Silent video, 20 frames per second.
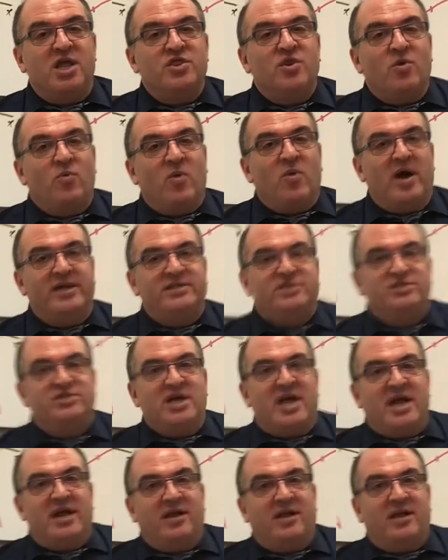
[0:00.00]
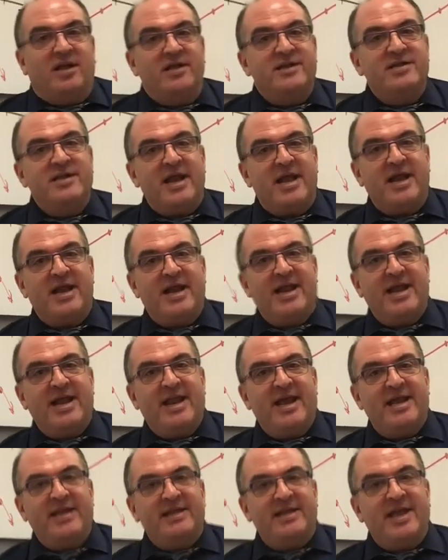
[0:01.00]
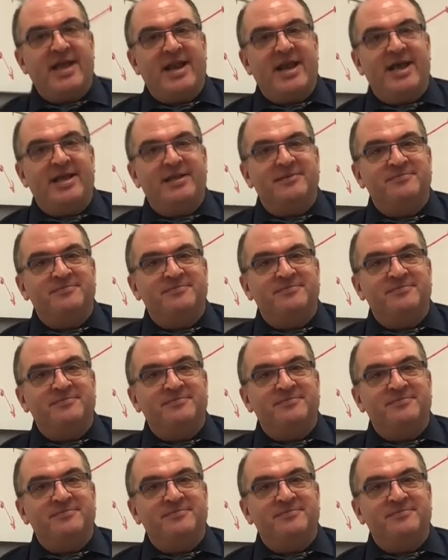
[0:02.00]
the Weiss channel. Da da da da da da.